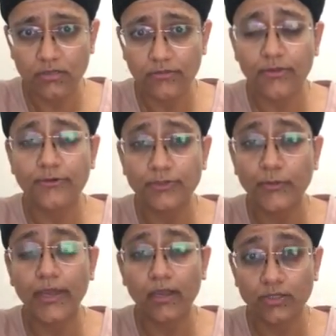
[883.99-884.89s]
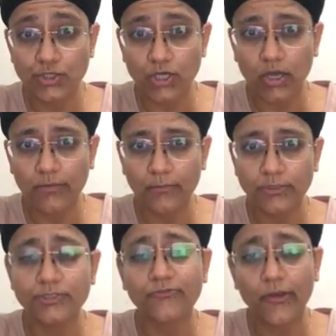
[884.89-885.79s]
They're doing a job
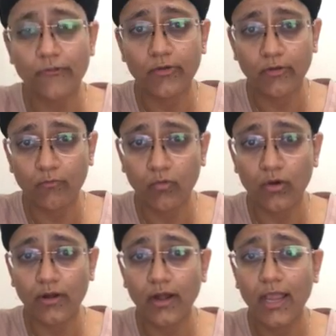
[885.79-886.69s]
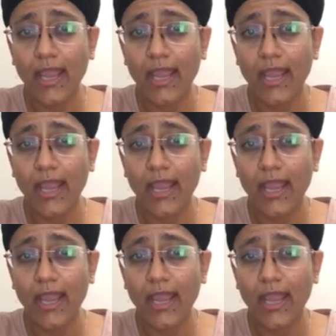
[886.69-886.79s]
which is very, very important,